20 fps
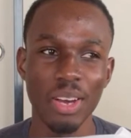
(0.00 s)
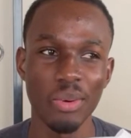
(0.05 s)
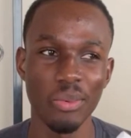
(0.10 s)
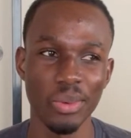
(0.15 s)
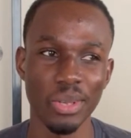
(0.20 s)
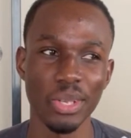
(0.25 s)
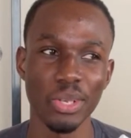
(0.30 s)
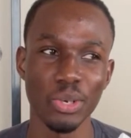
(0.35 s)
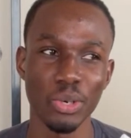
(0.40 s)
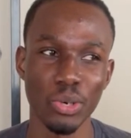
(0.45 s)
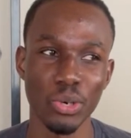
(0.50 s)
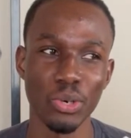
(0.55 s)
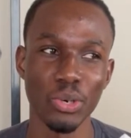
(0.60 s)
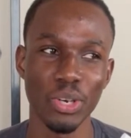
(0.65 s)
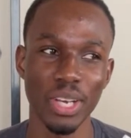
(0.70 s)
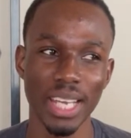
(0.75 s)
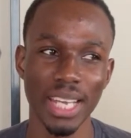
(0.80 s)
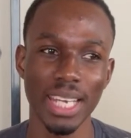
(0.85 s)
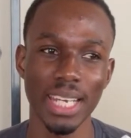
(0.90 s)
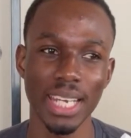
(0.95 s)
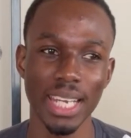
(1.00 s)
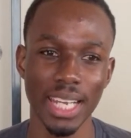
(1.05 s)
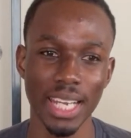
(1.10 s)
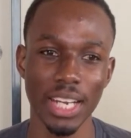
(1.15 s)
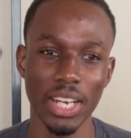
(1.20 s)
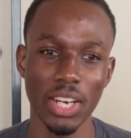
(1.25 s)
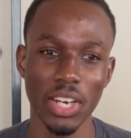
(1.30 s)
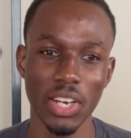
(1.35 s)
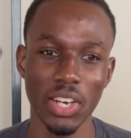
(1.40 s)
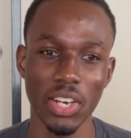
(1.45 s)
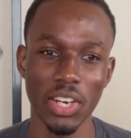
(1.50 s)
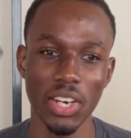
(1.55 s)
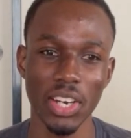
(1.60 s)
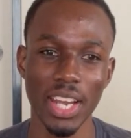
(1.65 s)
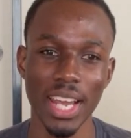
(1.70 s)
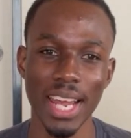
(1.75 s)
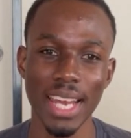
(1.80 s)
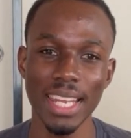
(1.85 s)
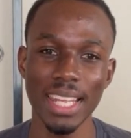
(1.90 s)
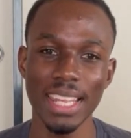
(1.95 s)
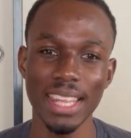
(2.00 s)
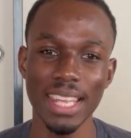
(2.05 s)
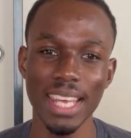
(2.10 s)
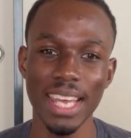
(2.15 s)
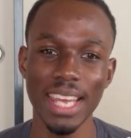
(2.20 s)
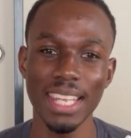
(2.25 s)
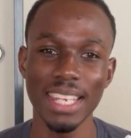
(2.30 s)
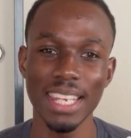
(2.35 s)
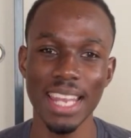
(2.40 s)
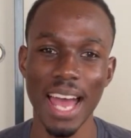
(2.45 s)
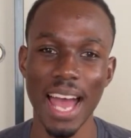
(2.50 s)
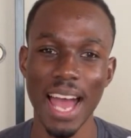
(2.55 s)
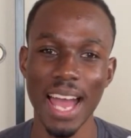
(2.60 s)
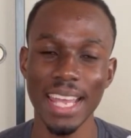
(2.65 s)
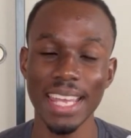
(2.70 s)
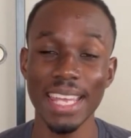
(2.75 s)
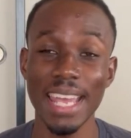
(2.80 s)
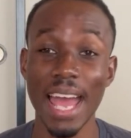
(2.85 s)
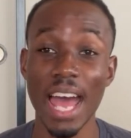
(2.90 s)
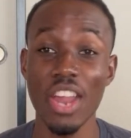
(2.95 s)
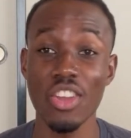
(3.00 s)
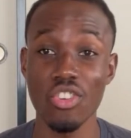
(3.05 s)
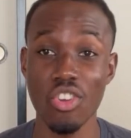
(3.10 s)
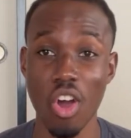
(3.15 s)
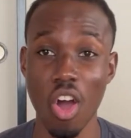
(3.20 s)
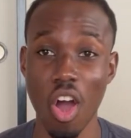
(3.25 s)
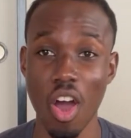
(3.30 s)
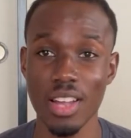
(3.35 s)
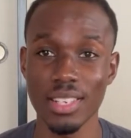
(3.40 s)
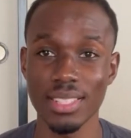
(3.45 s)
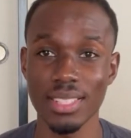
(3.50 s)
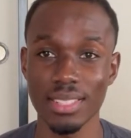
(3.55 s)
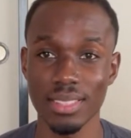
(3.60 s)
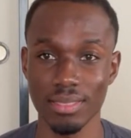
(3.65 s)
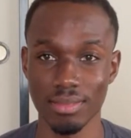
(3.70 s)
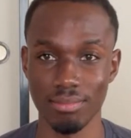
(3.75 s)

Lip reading: will go in here. Anything that cannot